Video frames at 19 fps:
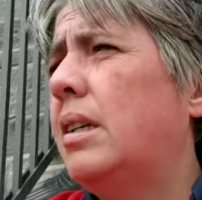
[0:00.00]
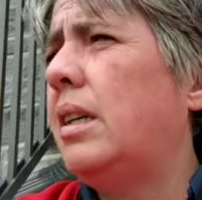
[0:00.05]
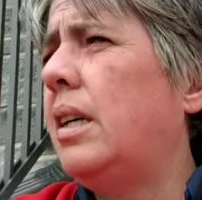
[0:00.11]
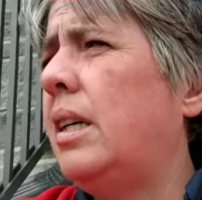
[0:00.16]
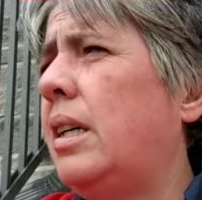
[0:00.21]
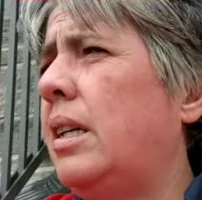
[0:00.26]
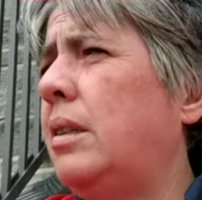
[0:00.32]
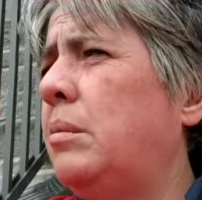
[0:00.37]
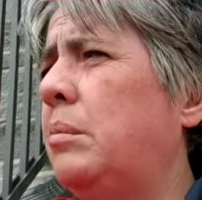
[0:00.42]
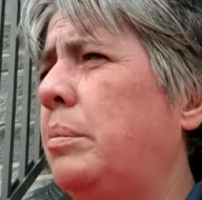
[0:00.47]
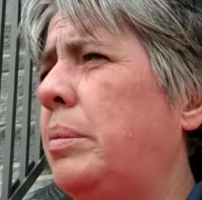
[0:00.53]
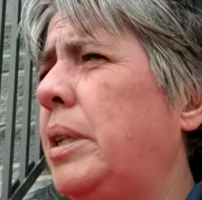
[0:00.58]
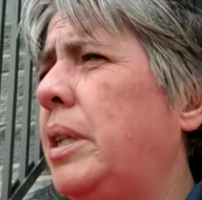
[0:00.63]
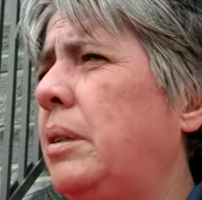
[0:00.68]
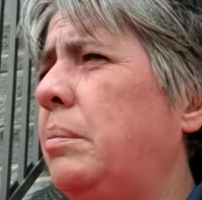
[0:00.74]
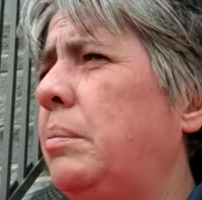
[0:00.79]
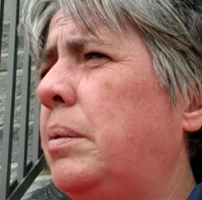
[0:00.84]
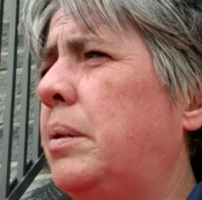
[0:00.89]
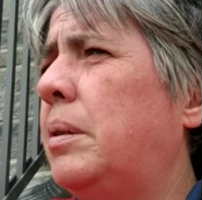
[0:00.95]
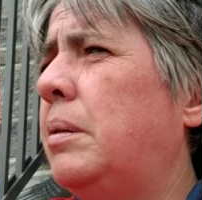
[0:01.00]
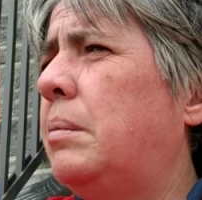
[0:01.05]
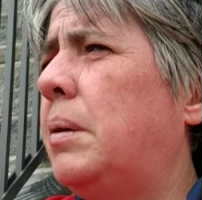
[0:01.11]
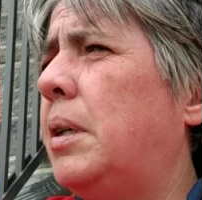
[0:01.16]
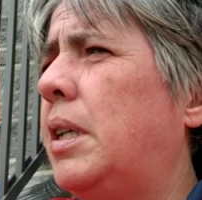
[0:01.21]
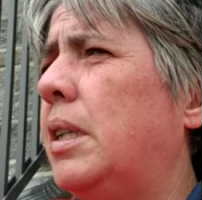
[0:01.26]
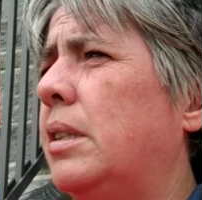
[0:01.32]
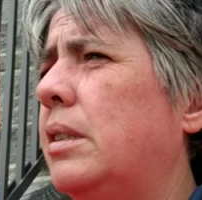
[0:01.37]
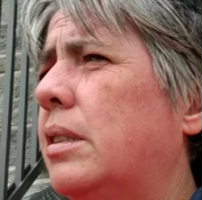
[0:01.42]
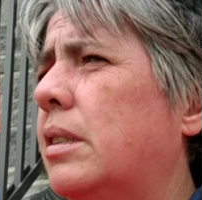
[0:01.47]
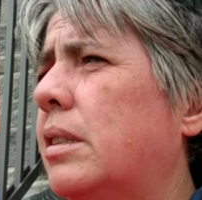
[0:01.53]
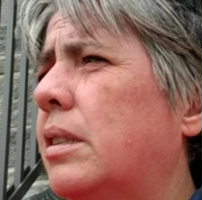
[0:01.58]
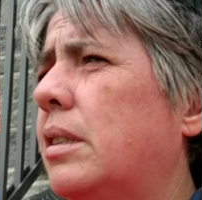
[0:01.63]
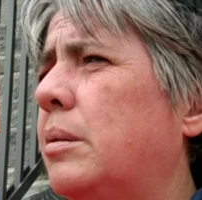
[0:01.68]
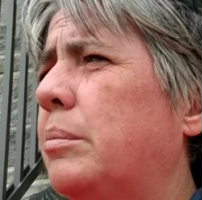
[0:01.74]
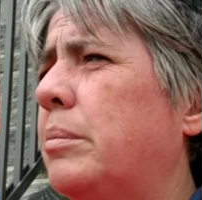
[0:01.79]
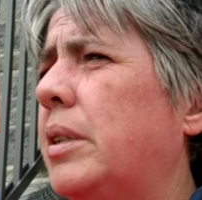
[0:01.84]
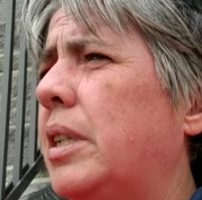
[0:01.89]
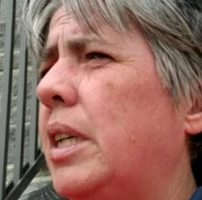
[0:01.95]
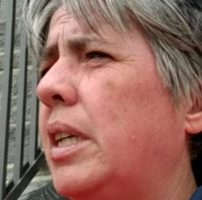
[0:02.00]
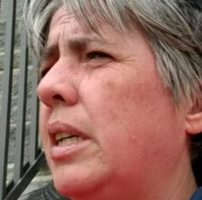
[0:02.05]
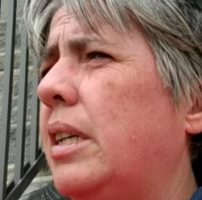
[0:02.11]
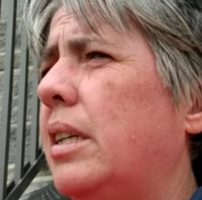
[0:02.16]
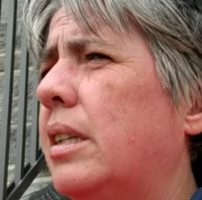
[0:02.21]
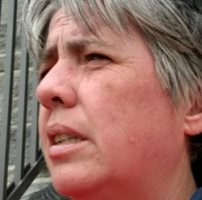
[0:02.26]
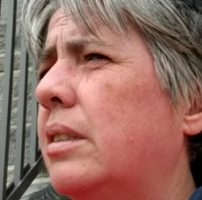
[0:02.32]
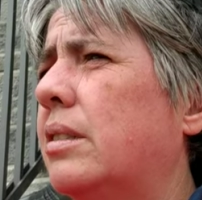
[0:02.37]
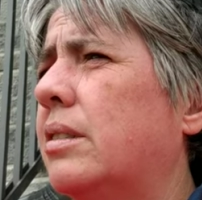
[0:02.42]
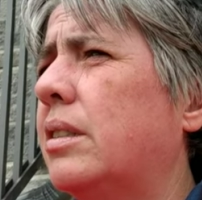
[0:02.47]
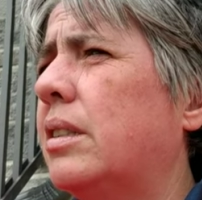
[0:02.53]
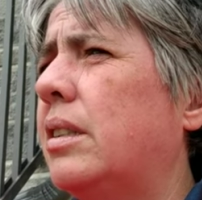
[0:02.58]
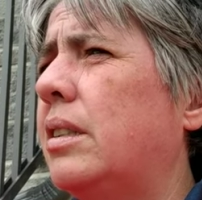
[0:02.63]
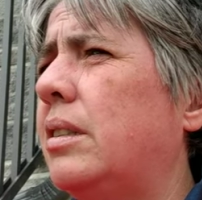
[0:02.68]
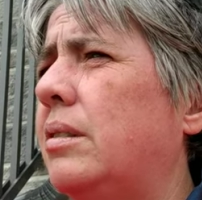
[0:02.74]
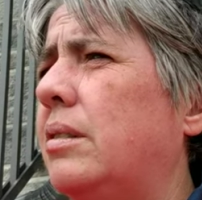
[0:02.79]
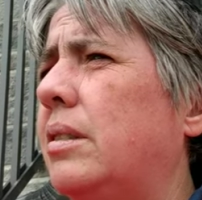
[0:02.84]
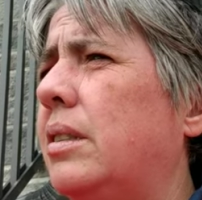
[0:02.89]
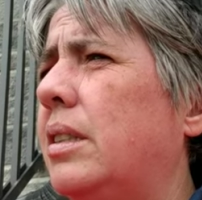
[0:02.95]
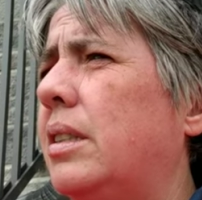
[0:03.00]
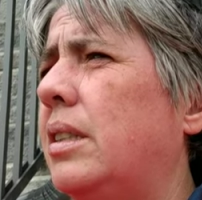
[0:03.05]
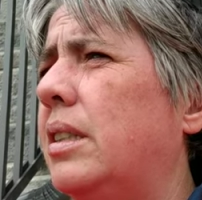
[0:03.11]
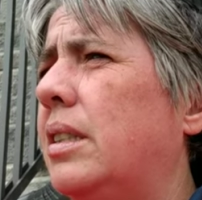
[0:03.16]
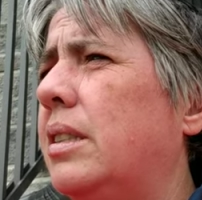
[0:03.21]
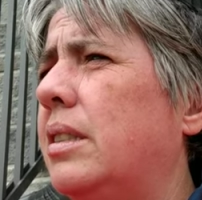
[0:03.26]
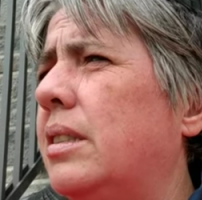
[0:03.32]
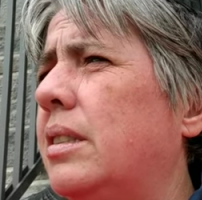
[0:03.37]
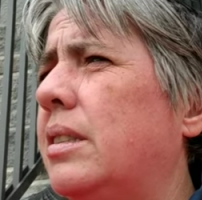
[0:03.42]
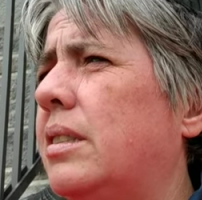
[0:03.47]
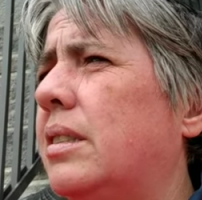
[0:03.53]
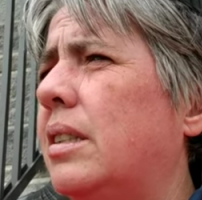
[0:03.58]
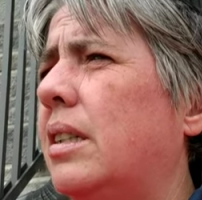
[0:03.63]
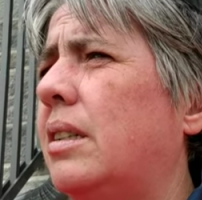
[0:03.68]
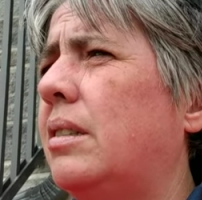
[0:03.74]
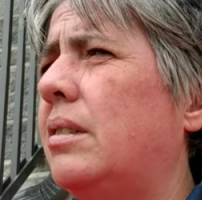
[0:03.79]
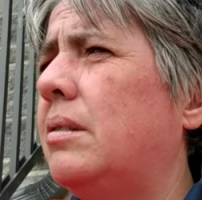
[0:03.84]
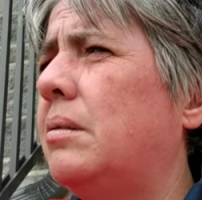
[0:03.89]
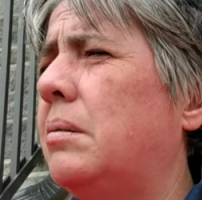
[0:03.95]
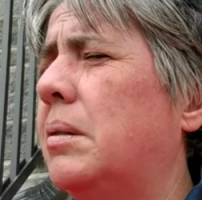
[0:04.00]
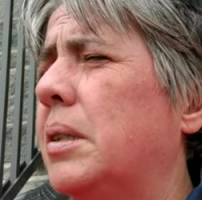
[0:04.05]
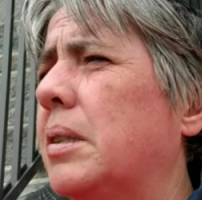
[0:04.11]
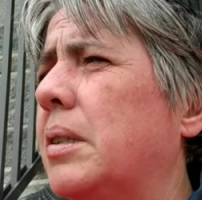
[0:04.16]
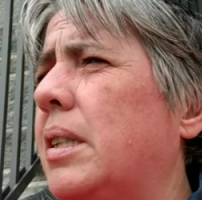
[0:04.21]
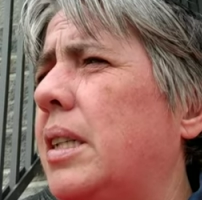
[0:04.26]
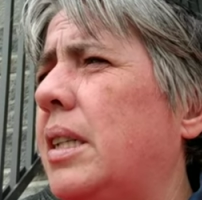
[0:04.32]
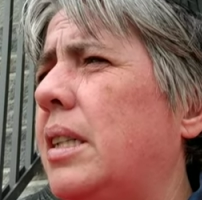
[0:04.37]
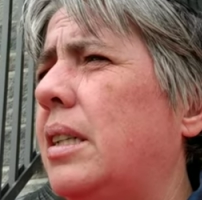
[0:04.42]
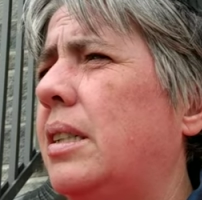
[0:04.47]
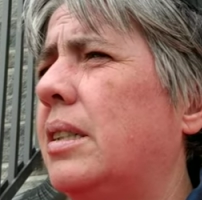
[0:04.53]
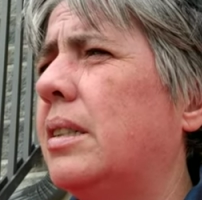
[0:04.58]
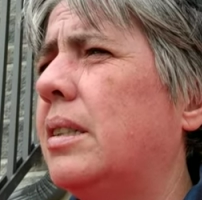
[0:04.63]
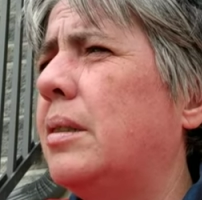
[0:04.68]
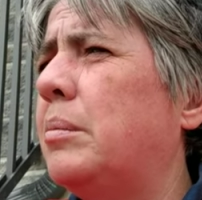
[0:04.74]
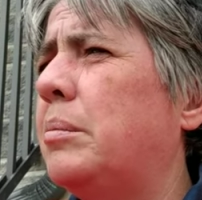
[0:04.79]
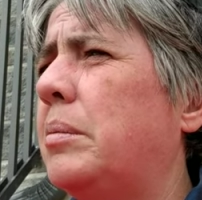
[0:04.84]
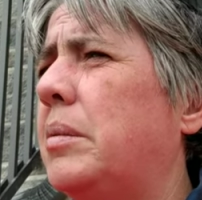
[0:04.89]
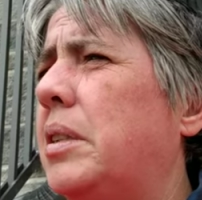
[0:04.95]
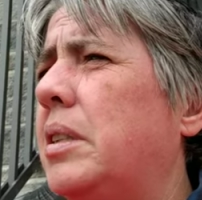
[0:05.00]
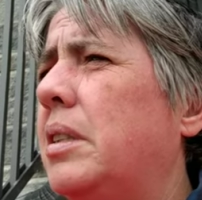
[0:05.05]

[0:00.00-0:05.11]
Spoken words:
And people watched him get executed in the cell where they hung him.